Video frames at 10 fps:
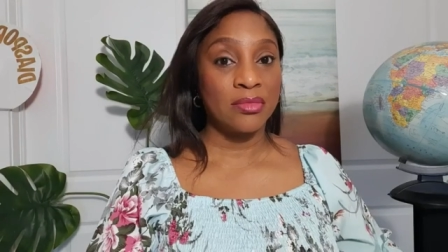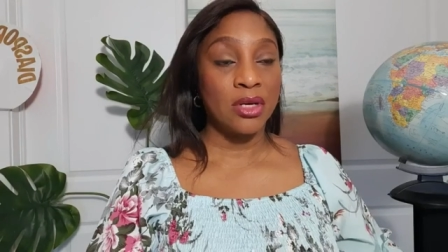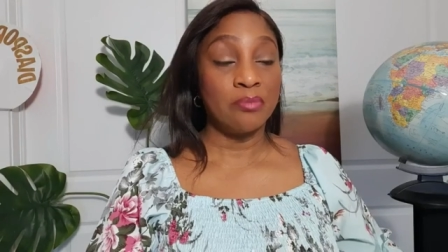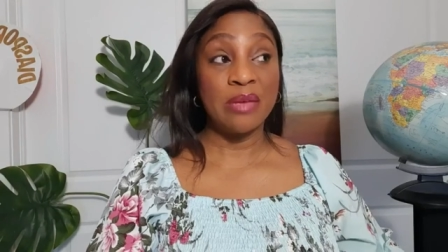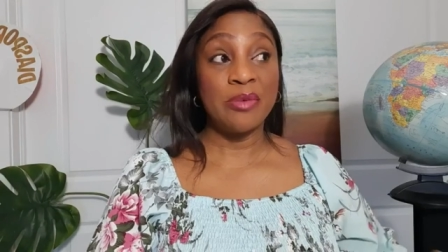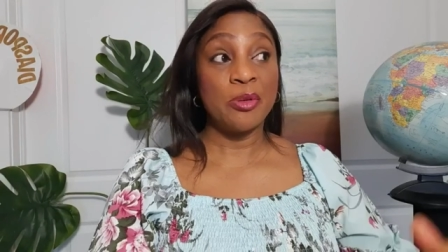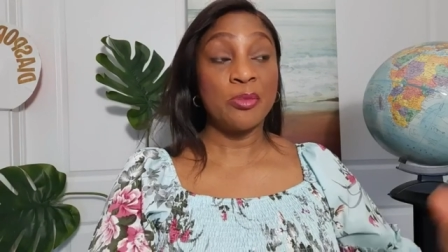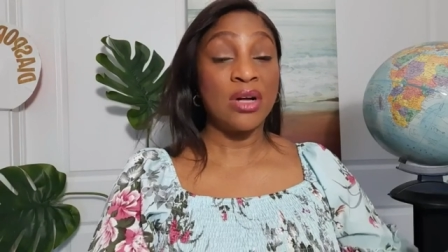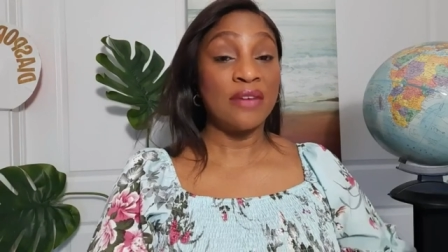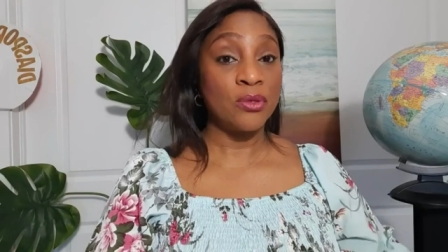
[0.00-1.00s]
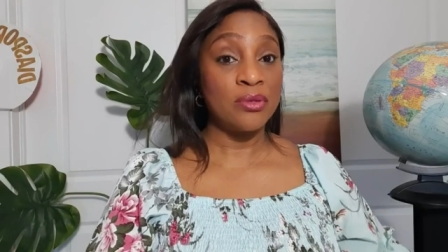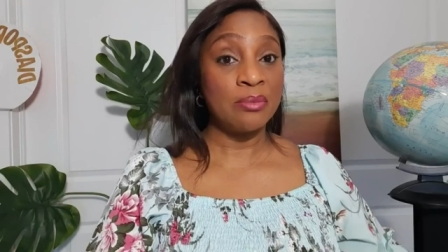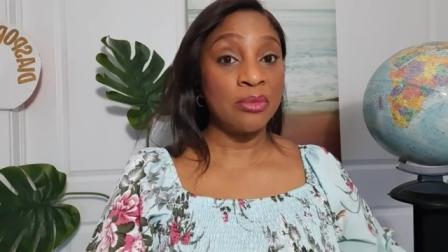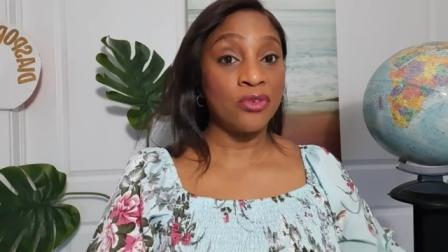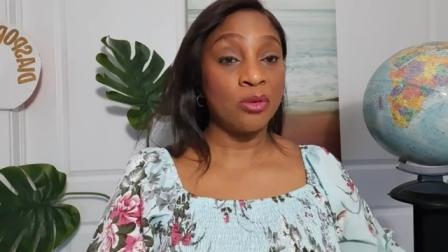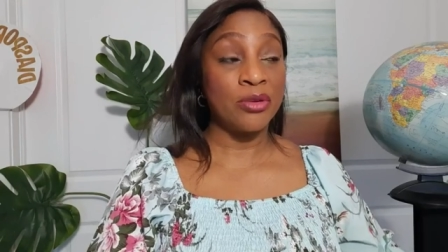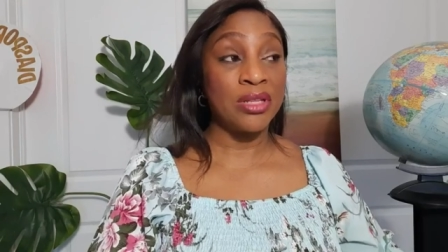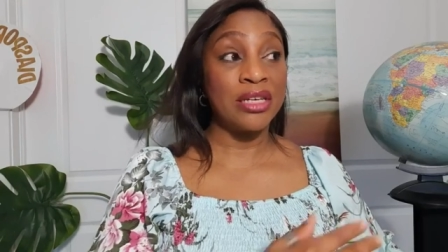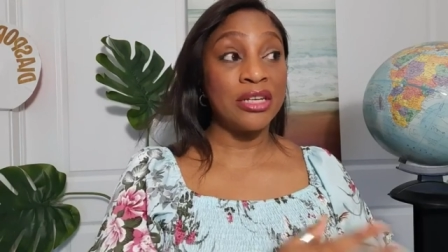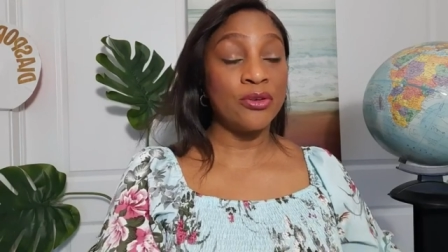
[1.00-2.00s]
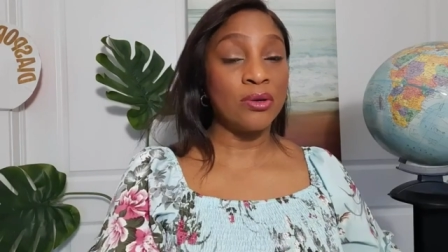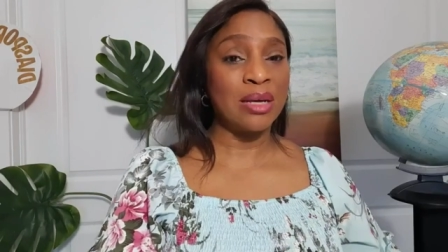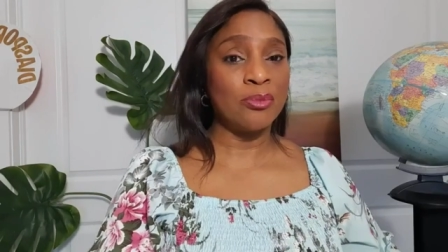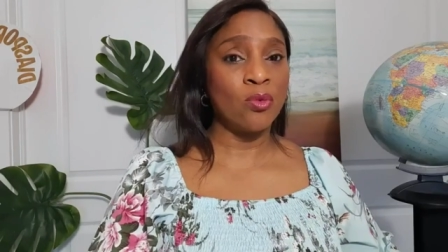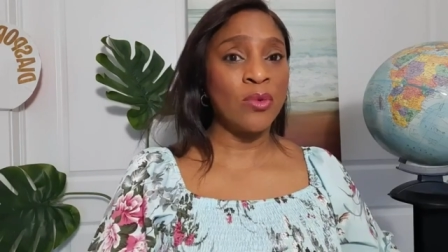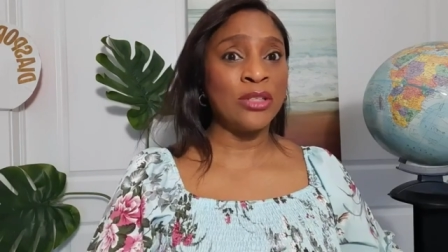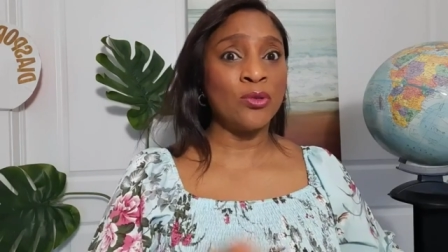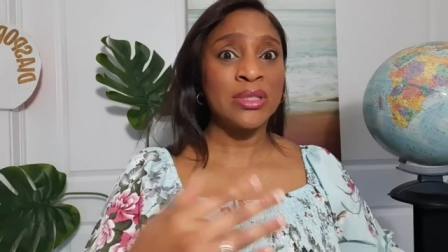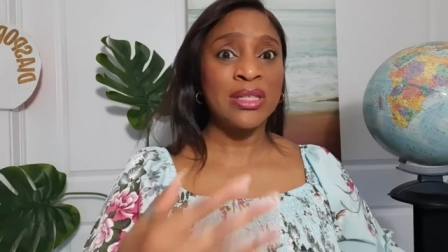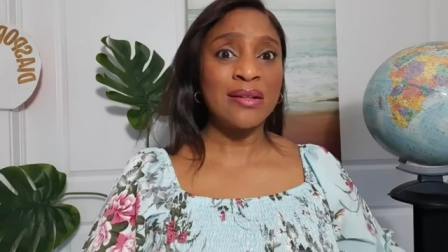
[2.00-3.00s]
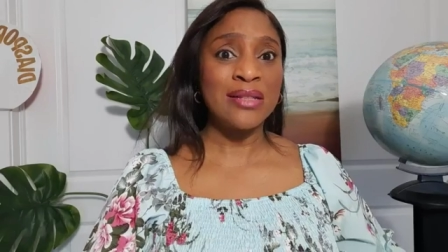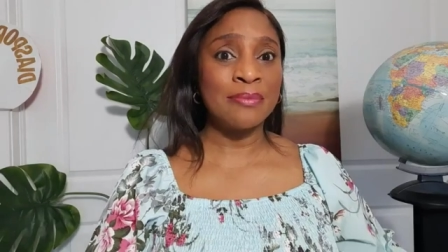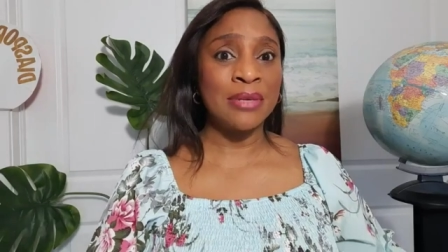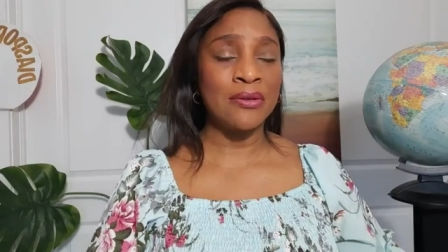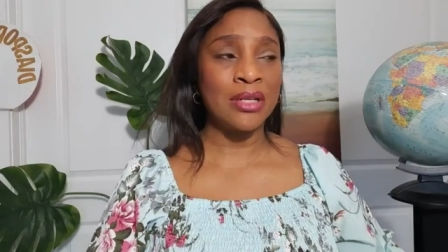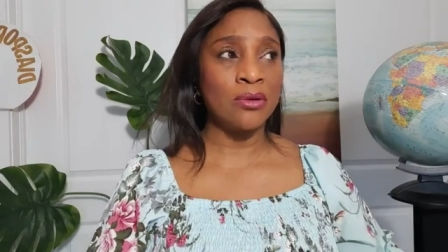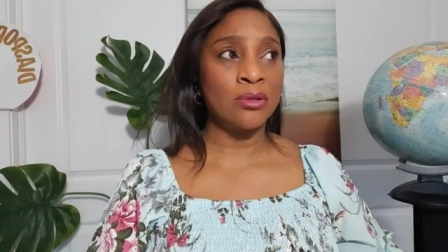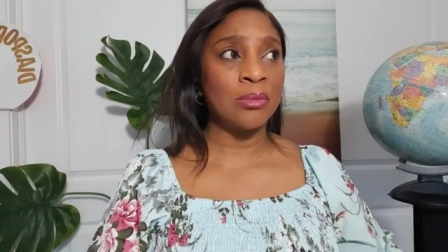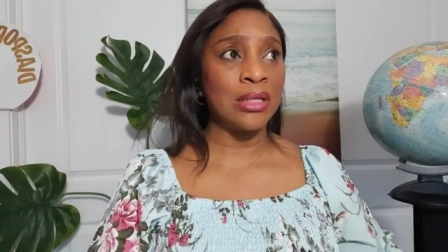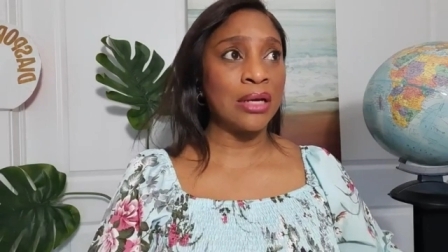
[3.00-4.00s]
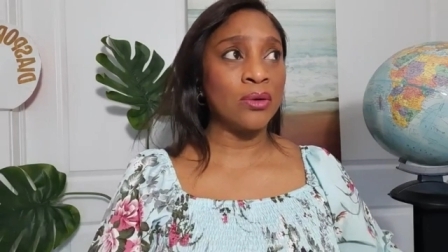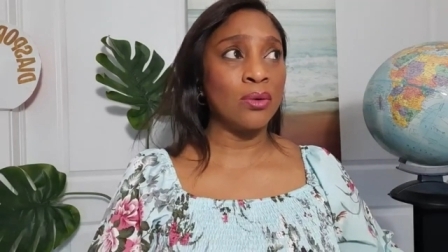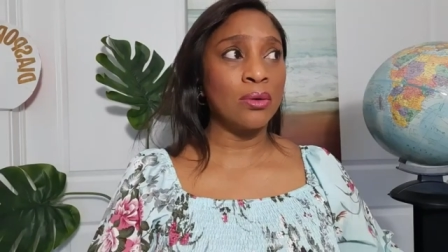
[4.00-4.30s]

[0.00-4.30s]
Maybe people have told them before, but they ignore that. But when you tell them now, they're going to be like,